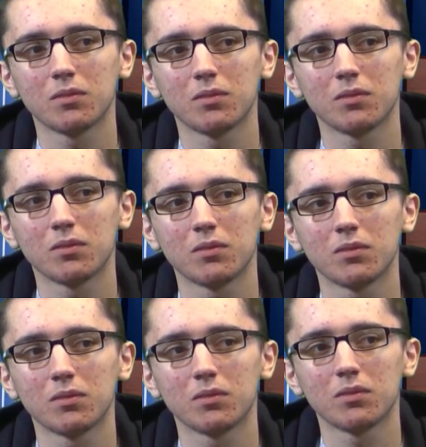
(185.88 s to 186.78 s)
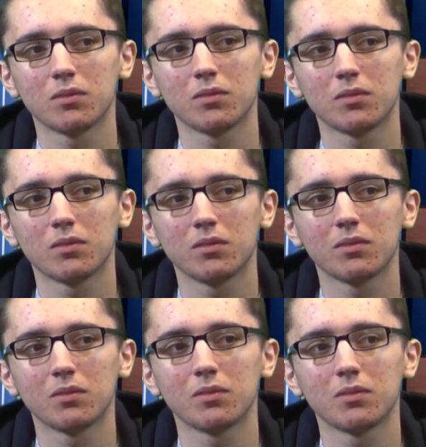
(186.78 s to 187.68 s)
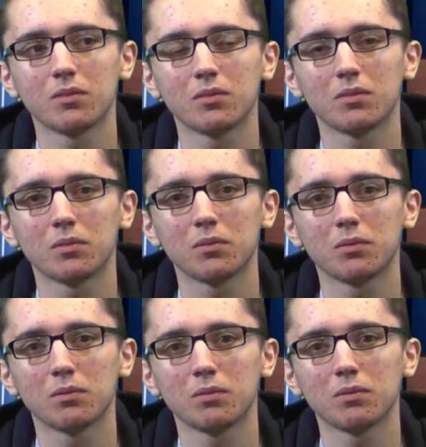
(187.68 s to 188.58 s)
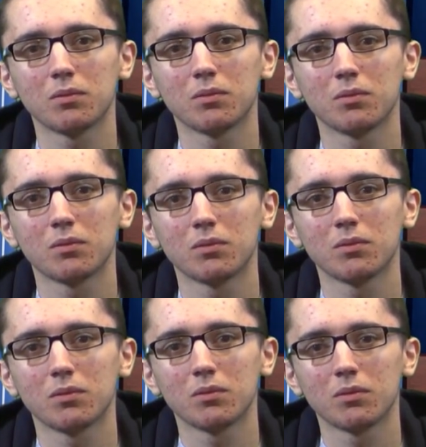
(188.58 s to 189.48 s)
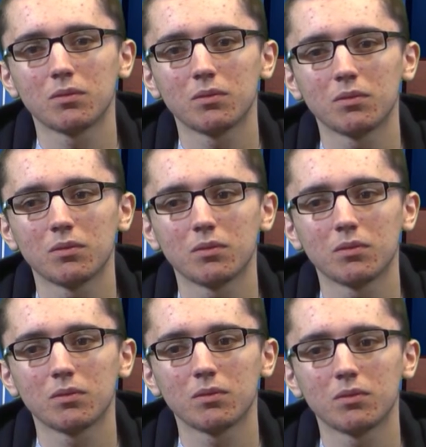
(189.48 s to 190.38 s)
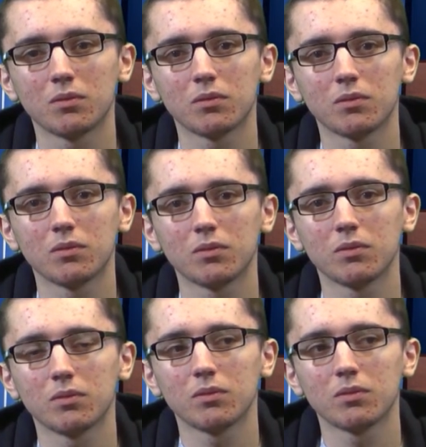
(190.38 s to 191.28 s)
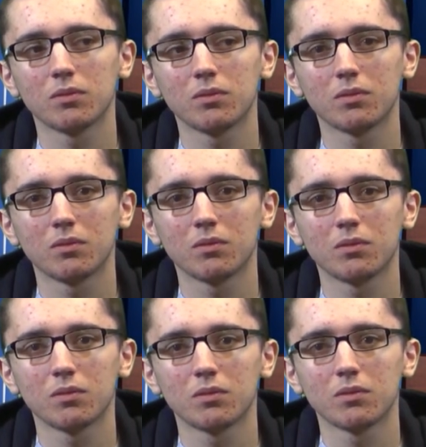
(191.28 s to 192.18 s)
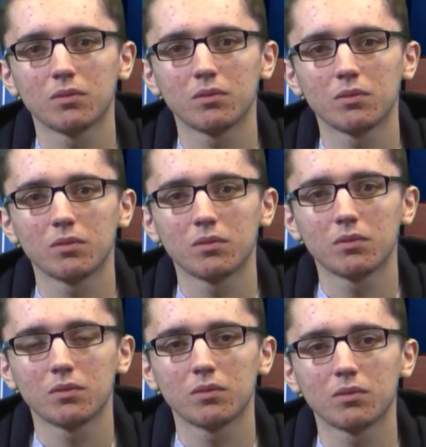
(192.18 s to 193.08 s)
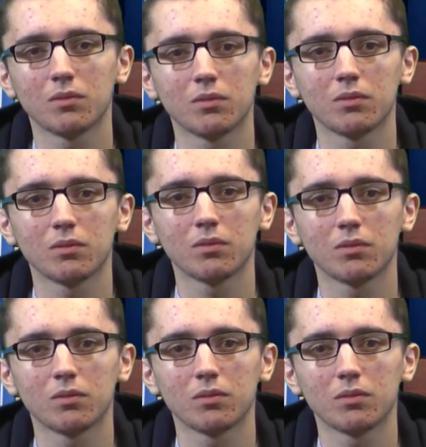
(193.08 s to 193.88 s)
No words are spoken by the person on screen.